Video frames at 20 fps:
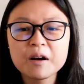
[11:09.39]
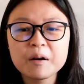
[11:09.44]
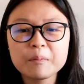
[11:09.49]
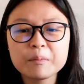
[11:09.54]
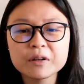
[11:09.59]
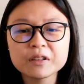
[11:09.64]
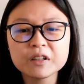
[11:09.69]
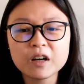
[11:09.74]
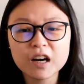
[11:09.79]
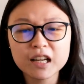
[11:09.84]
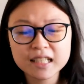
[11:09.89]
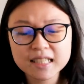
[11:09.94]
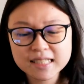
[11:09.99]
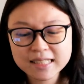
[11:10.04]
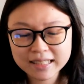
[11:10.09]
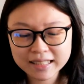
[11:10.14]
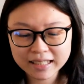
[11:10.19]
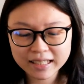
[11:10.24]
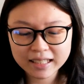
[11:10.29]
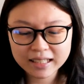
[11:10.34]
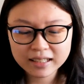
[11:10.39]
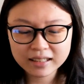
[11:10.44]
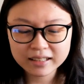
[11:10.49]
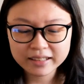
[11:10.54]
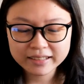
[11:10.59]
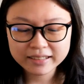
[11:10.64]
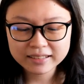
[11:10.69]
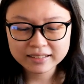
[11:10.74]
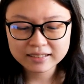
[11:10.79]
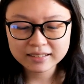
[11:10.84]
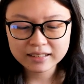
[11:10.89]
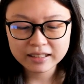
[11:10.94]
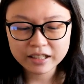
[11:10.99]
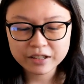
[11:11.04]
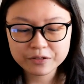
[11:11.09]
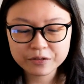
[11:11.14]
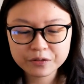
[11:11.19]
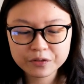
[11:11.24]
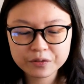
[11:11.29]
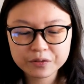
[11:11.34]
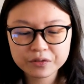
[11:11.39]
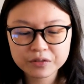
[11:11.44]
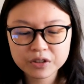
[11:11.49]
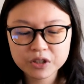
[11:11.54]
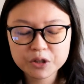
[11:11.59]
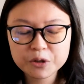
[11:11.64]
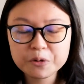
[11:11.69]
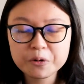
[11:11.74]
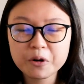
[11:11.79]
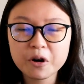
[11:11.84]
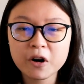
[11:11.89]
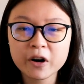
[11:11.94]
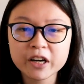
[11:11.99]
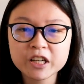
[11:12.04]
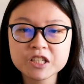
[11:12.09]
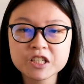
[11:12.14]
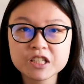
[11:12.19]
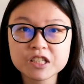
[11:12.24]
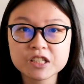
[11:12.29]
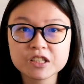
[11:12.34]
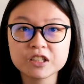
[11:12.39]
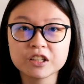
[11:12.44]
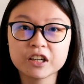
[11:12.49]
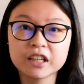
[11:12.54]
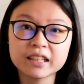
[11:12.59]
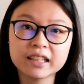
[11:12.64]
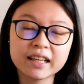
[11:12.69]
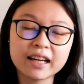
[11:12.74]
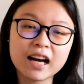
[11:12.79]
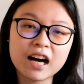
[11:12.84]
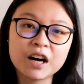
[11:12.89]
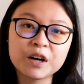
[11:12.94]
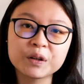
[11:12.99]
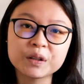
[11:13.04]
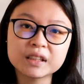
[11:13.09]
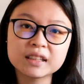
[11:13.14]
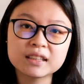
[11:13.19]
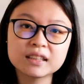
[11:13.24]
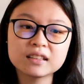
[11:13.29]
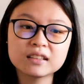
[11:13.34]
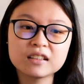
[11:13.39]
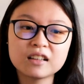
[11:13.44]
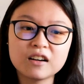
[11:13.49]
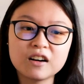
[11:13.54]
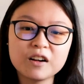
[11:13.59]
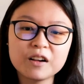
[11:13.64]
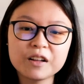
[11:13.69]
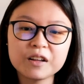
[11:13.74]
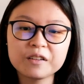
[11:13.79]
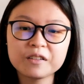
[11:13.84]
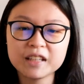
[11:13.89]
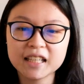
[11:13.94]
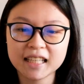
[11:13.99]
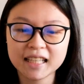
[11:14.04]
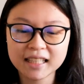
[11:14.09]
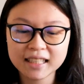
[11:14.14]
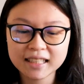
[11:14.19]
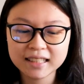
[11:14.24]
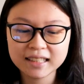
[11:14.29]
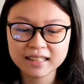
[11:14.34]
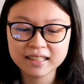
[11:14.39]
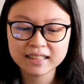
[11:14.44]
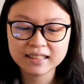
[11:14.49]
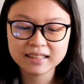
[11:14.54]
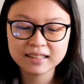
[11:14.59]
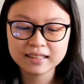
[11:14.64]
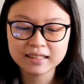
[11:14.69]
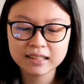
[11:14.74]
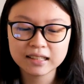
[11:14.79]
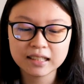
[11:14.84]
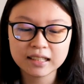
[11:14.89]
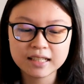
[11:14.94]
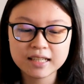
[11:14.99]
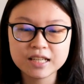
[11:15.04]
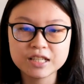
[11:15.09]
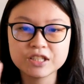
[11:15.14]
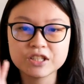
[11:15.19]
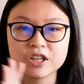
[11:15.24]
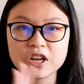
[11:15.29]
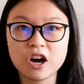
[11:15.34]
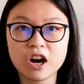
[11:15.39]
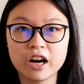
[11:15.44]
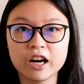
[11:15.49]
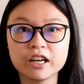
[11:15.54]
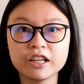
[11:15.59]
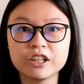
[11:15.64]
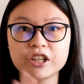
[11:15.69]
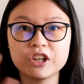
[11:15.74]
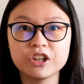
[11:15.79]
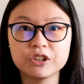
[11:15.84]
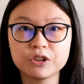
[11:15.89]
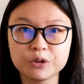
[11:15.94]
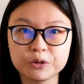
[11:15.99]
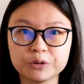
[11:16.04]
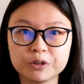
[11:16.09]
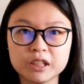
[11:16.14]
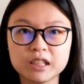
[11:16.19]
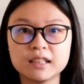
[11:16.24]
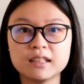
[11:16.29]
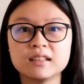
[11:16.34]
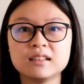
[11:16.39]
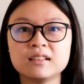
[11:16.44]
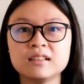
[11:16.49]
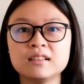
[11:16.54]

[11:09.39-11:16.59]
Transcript: But honestly, if you are just starting out, all you need is yarn, your tool,